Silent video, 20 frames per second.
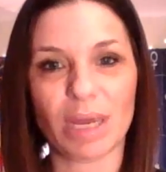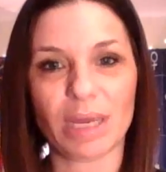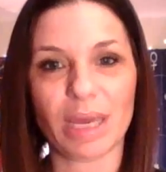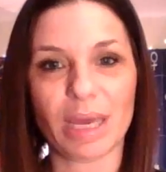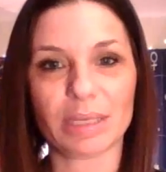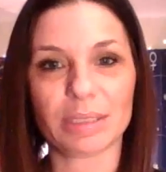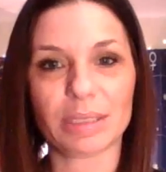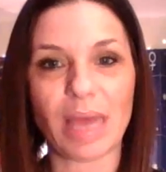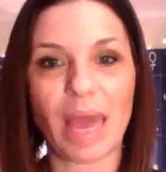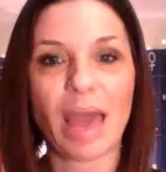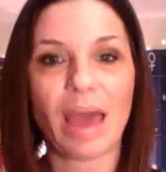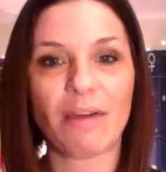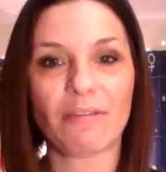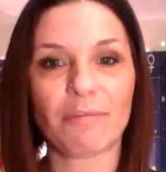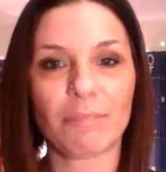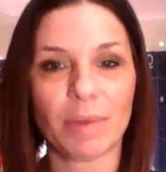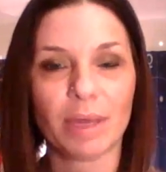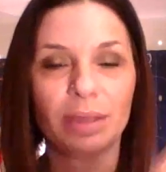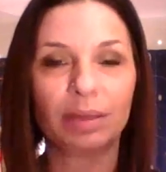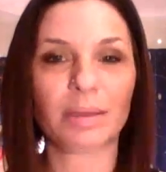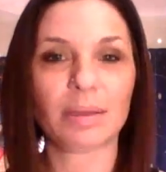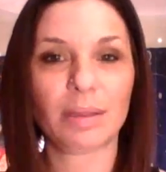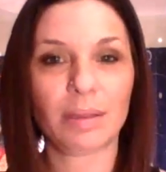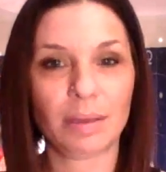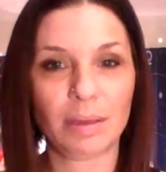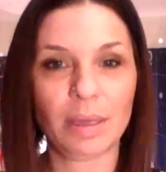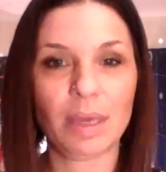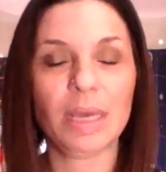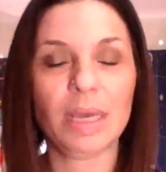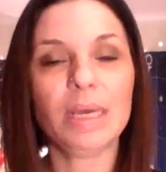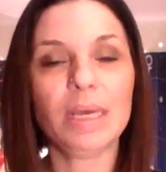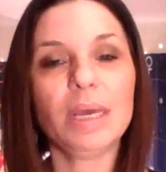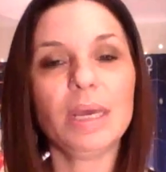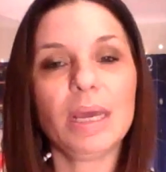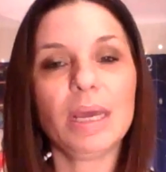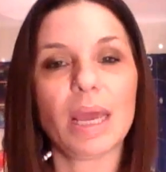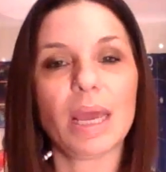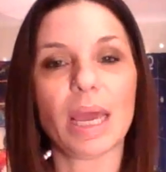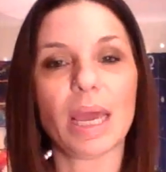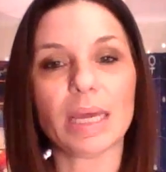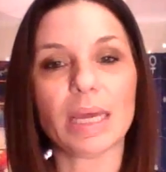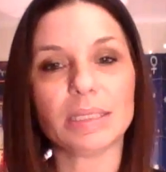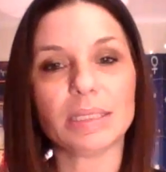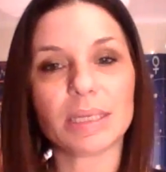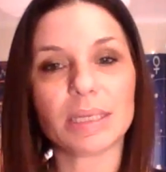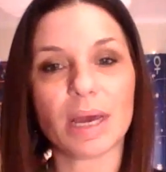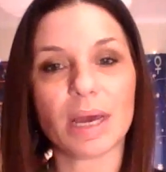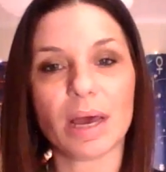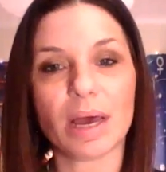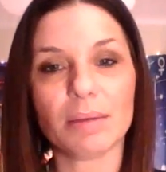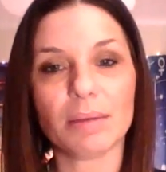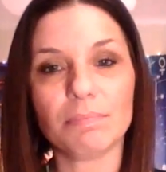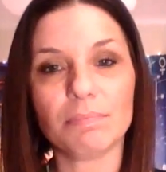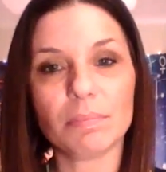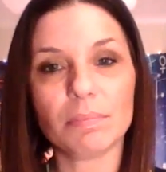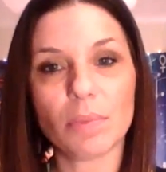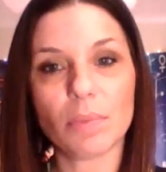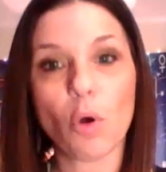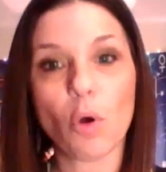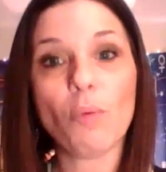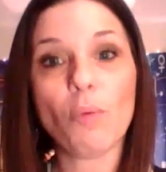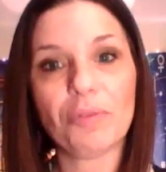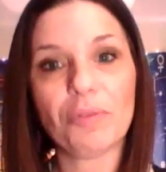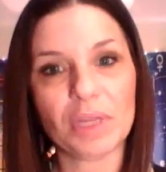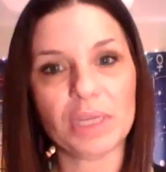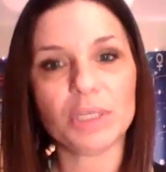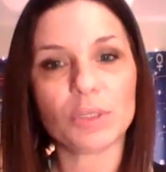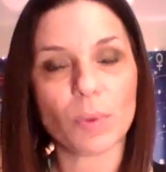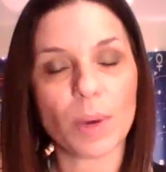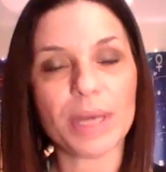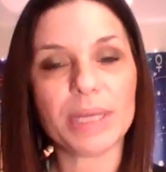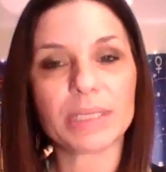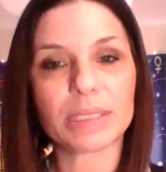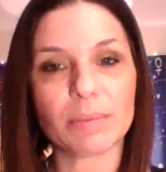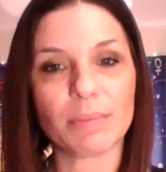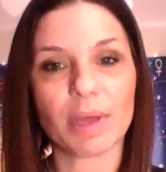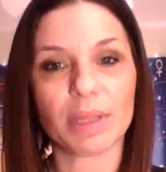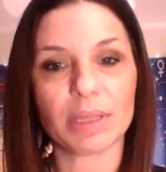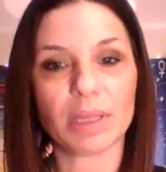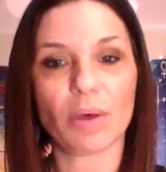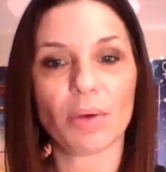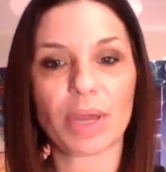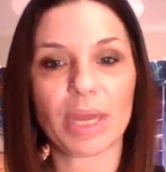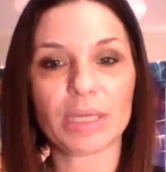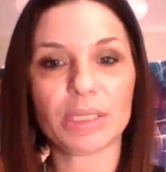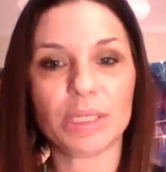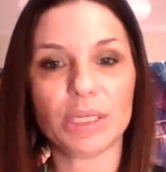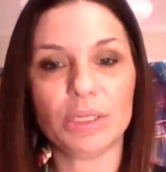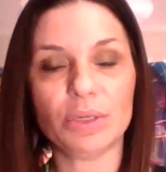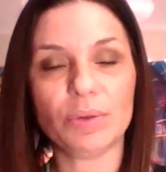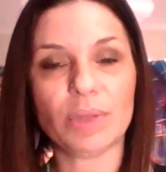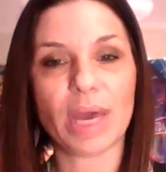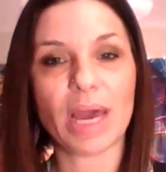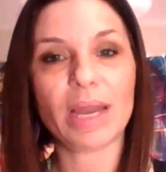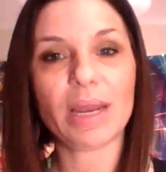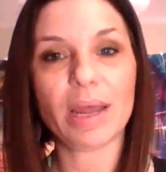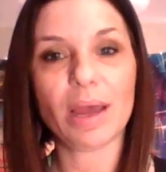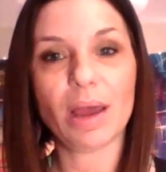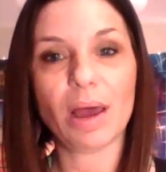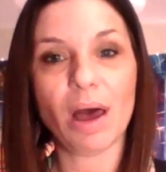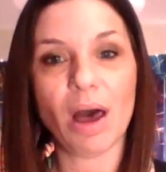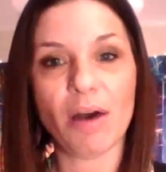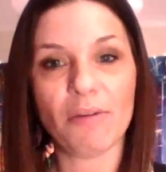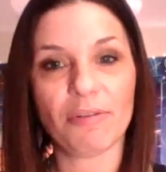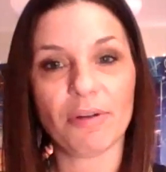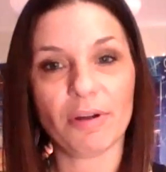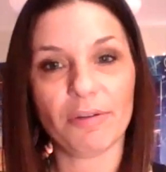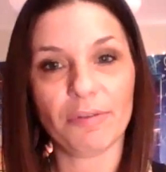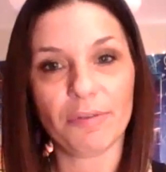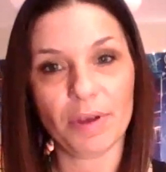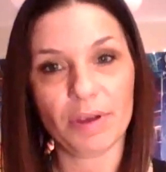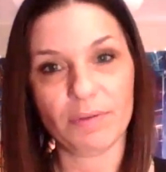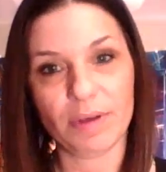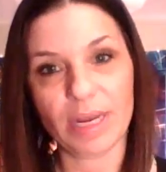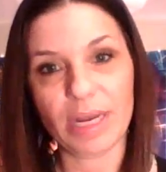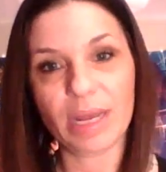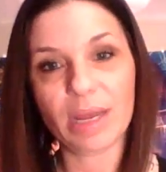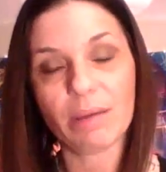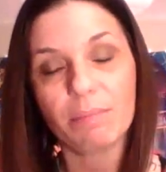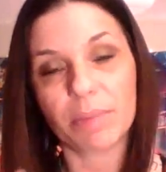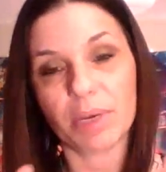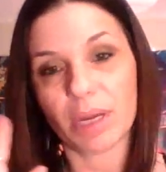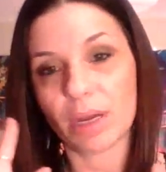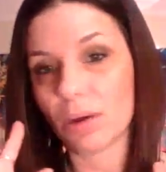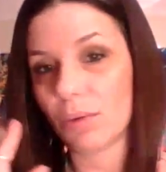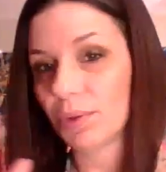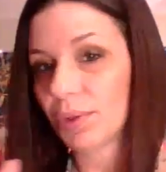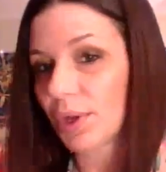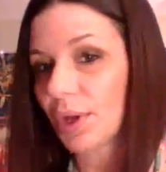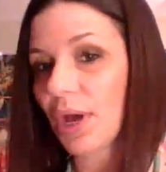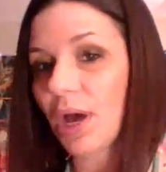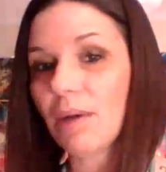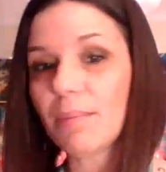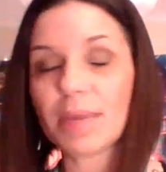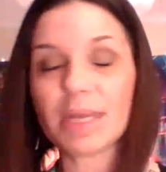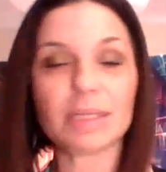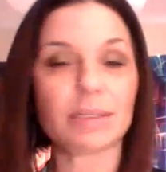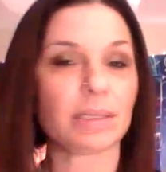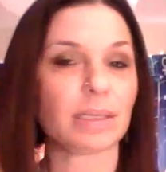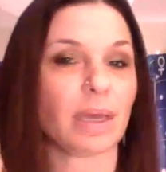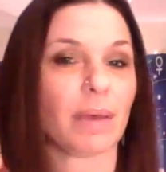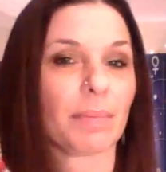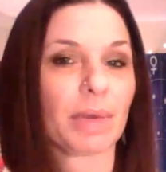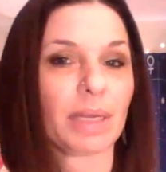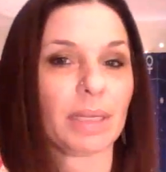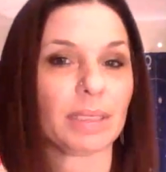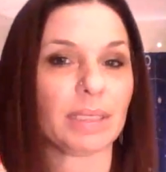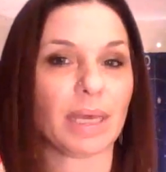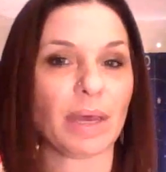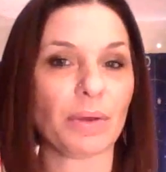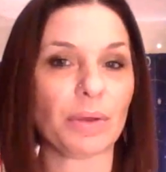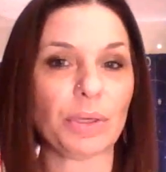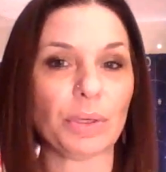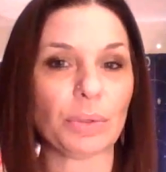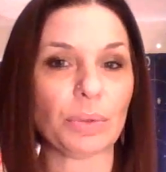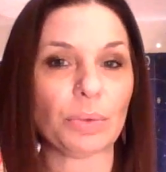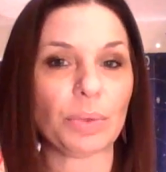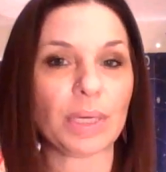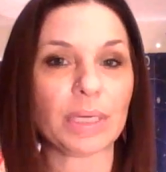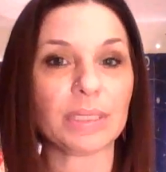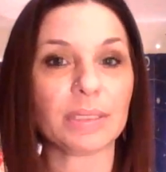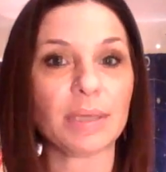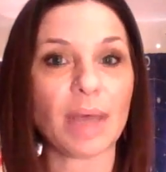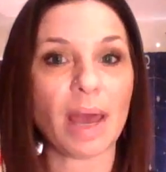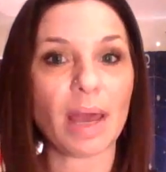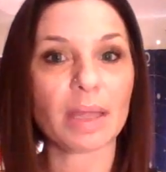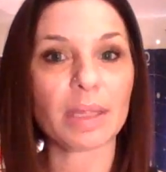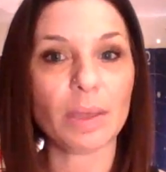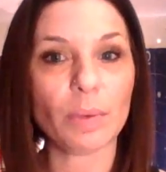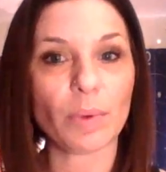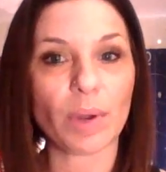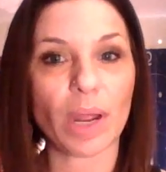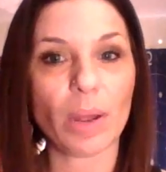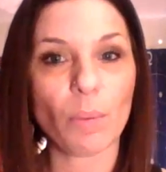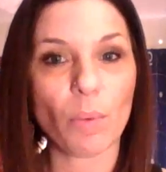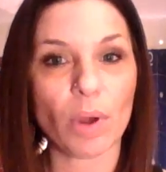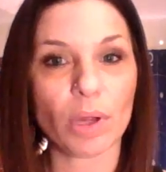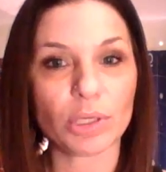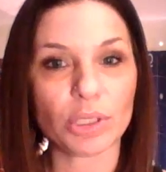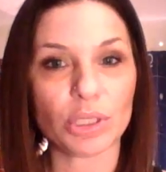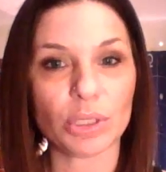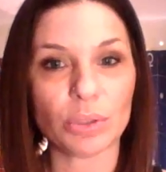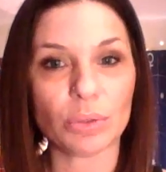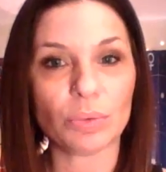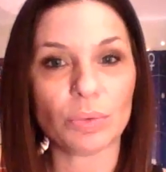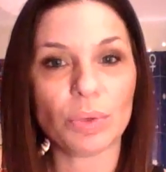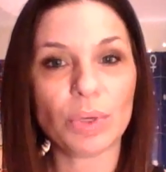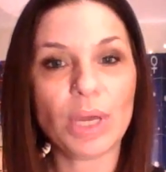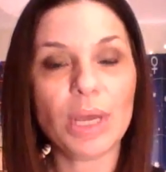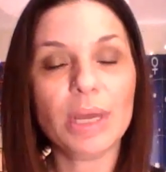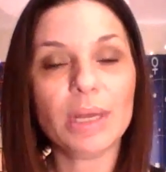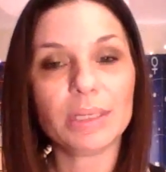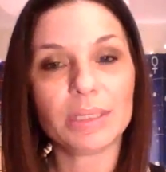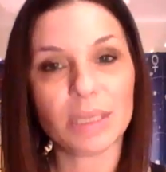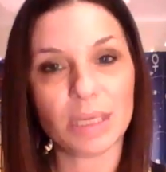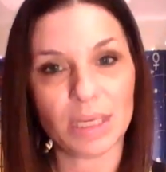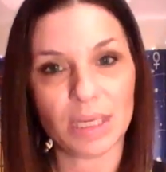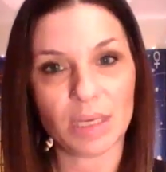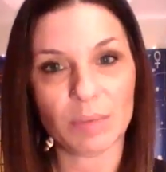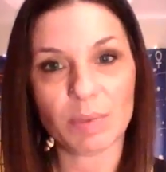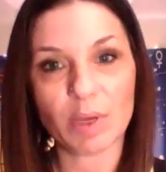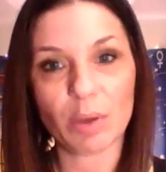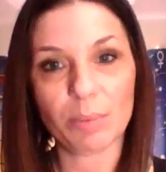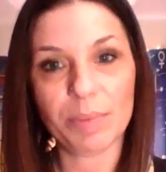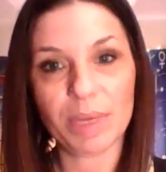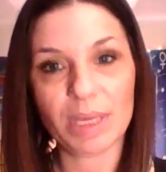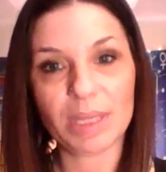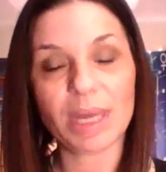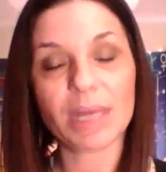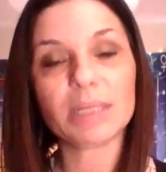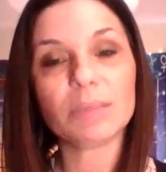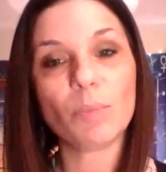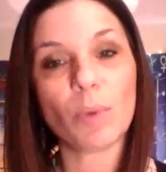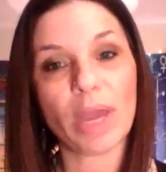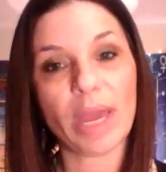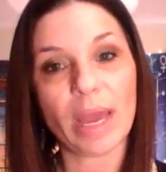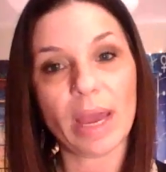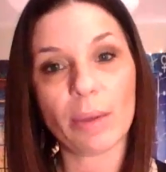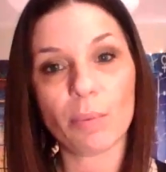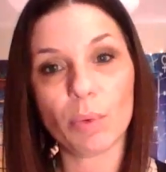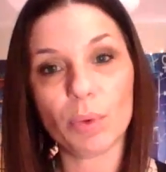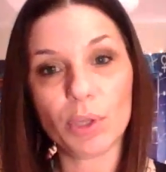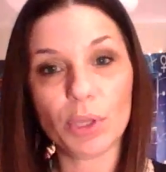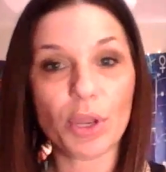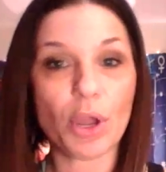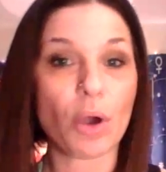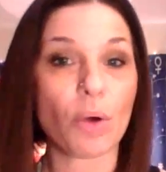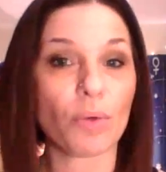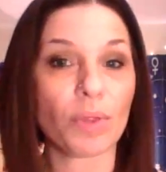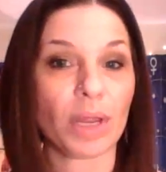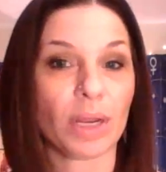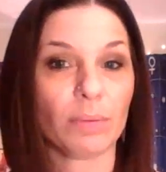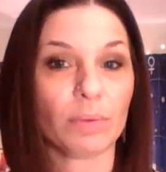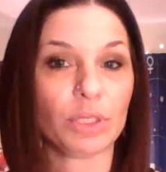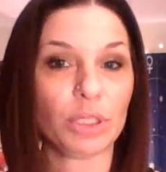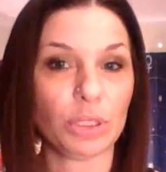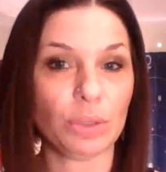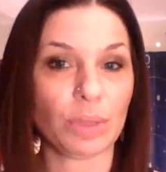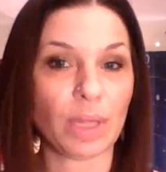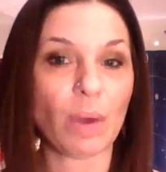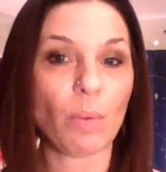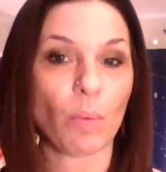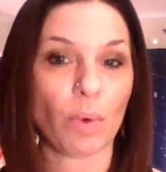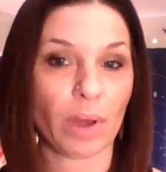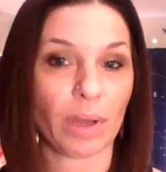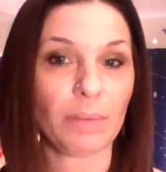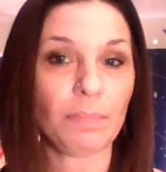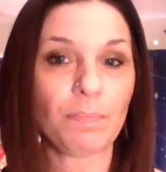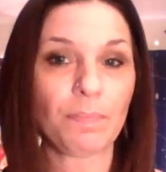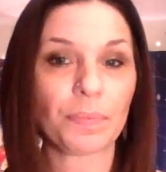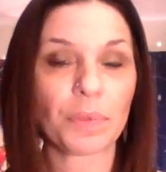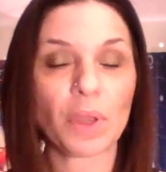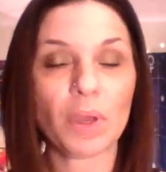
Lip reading: I guess, half month. And hopefully twice a month I'll get to do that, offer a free reading. I'm going to go in the comments. I'm going to tell you exactly what I want you to email me. That way I will know that it was you that won.